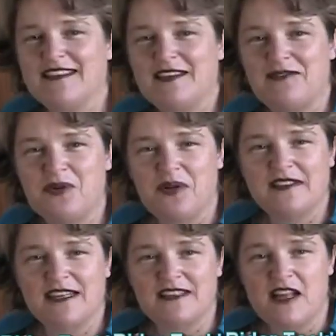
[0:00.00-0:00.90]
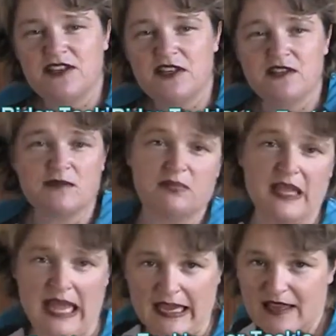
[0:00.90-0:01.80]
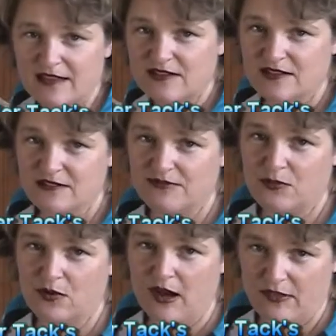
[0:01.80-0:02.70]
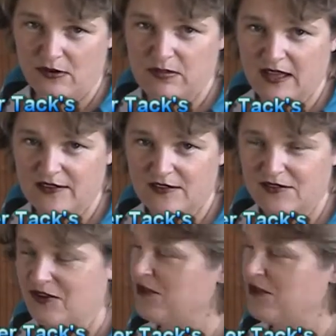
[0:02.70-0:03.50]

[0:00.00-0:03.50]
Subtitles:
Self-cooling technology. These are blankets for other places on